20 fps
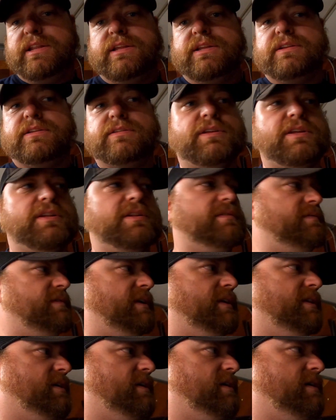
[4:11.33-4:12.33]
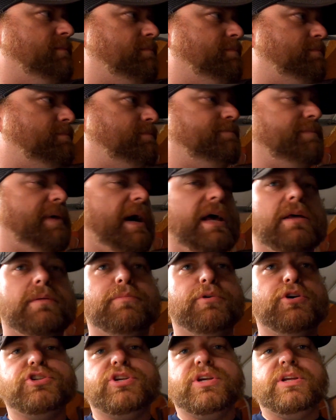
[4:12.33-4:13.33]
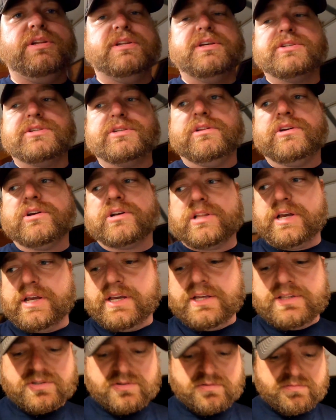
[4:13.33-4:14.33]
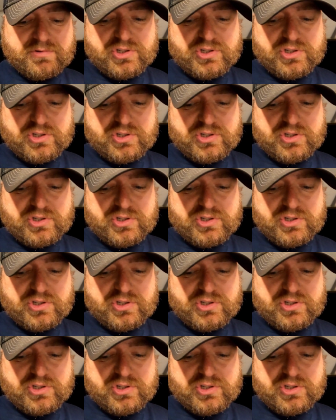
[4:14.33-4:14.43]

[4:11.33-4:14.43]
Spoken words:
And the pilot bushing doesn't look like it's